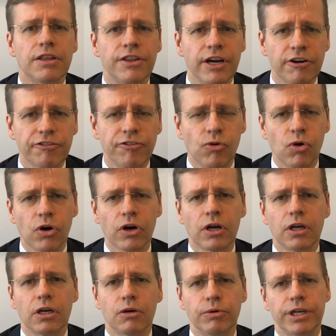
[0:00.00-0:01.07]
Therefore,
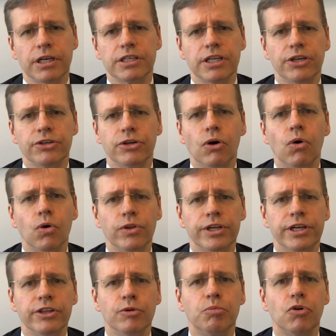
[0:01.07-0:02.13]
we continue to hold
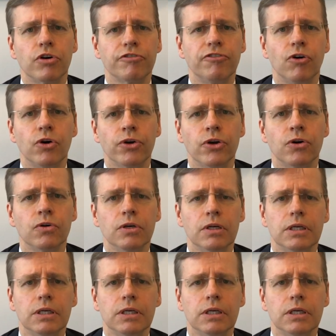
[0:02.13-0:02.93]
it in the portfolio.